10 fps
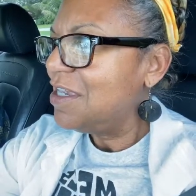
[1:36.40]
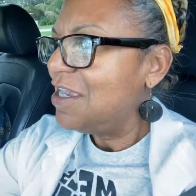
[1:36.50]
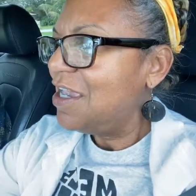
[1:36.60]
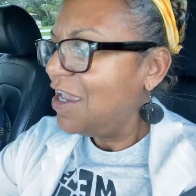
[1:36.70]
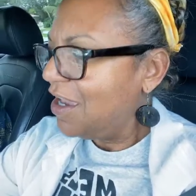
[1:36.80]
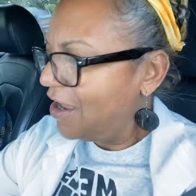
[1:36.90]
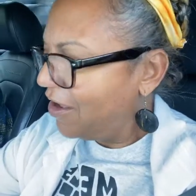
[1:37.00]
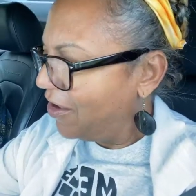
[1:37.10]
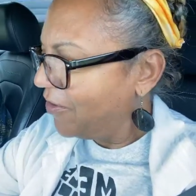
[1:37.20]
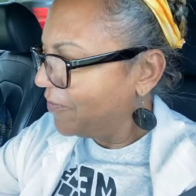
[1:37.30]
Found it
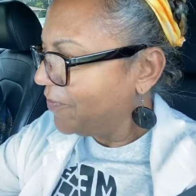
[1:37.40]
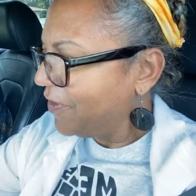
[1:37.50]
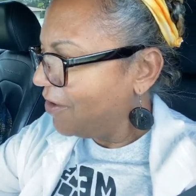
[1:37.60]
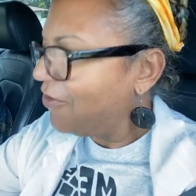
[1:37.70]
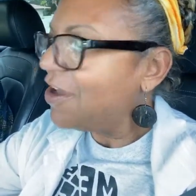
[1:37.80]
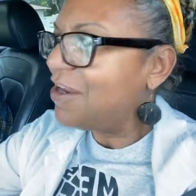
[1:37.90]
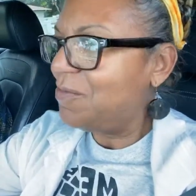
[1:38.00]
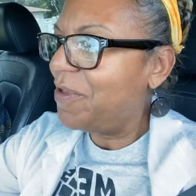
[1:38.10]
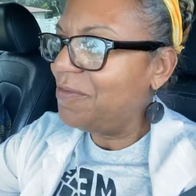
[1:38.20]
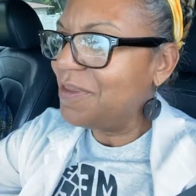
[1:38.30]
at
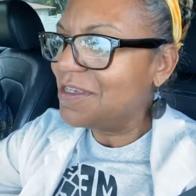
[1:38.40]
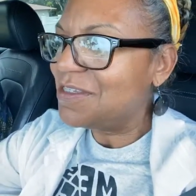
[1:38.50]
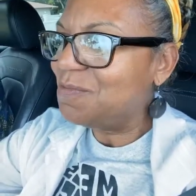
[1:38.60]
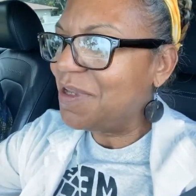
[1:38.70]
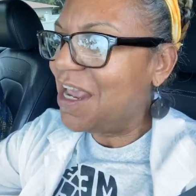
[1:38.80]
Publix. But